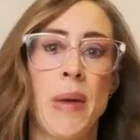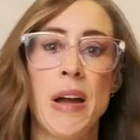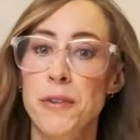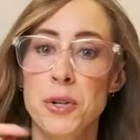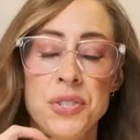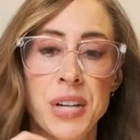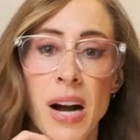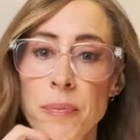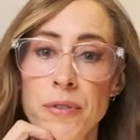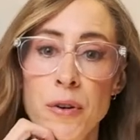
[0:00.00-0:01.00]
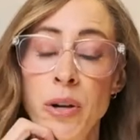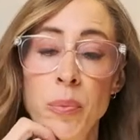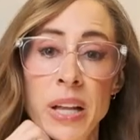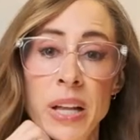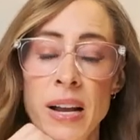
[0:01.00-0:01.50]
my first stop for
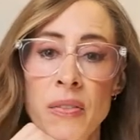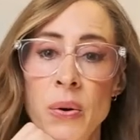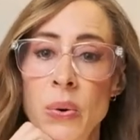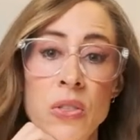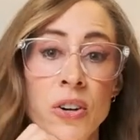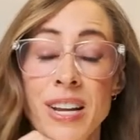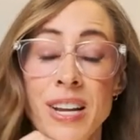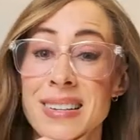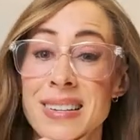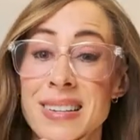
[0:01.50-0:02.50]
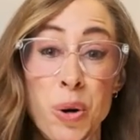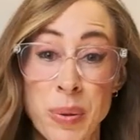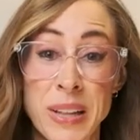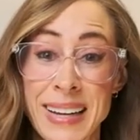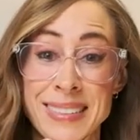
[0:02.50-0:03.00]
meal planning on the Whole 30 is Real
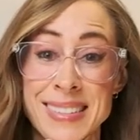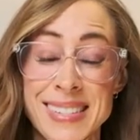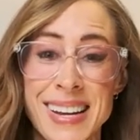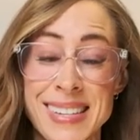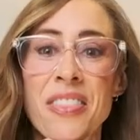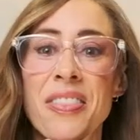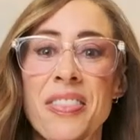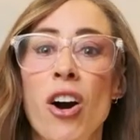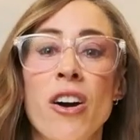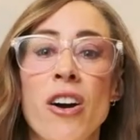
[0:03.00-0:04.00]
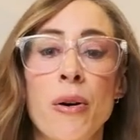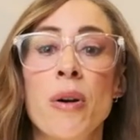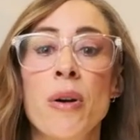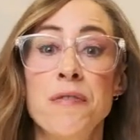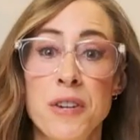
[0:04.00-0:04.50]
Plans. They are
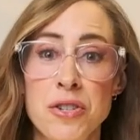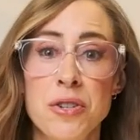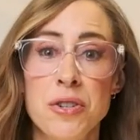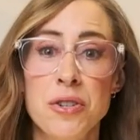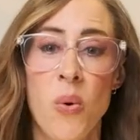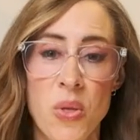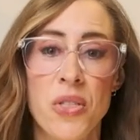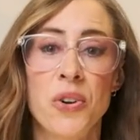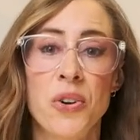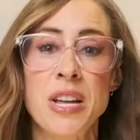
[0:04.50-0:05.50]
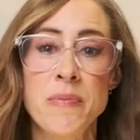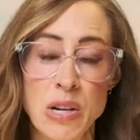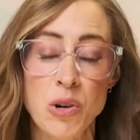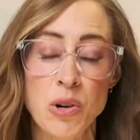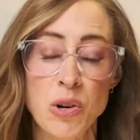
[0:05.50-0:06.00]
our official Whole 30
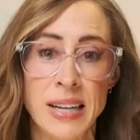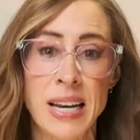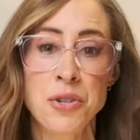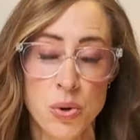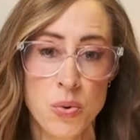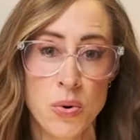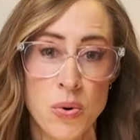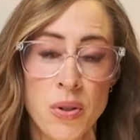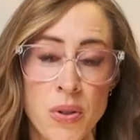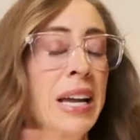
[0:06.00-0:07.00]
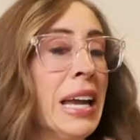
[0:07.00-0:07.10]
meal planning tool.